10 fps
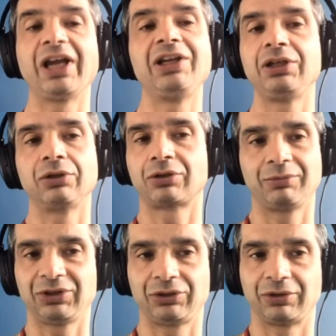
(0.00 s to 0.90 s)
any
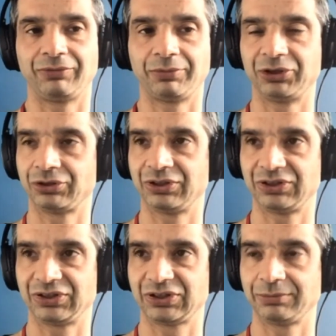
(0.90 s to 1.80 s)
document in your information
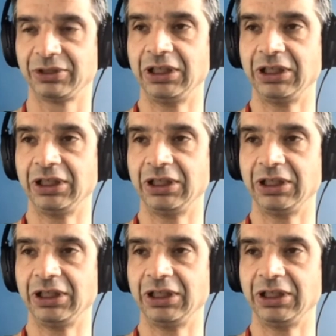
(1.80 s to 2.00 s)
system.